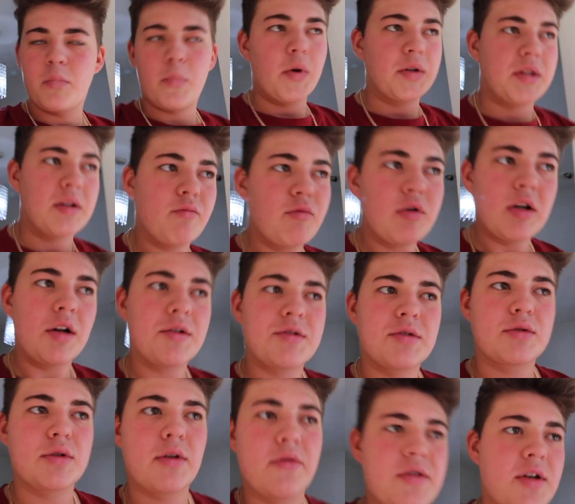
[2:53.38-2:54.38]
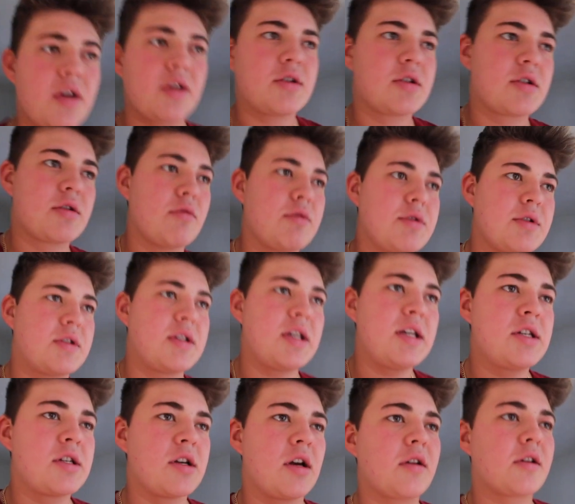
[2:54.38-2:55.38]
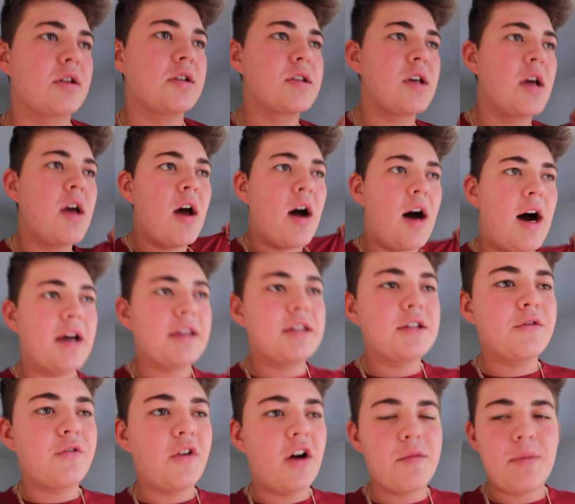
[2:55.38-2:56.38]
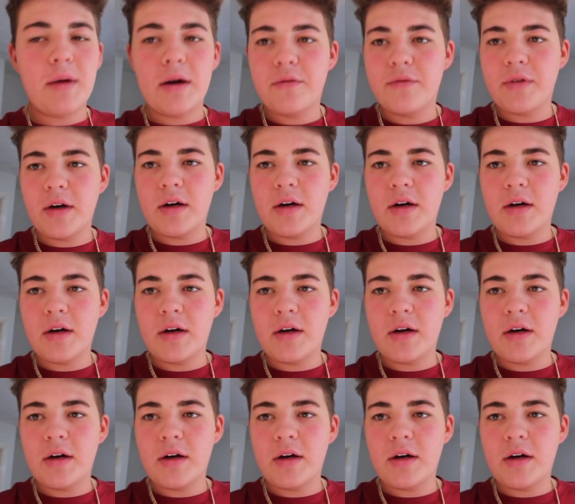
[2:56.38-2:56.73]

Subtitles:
but I didn't realize it was oversized. I just thought it was a t-shirt because I had this £5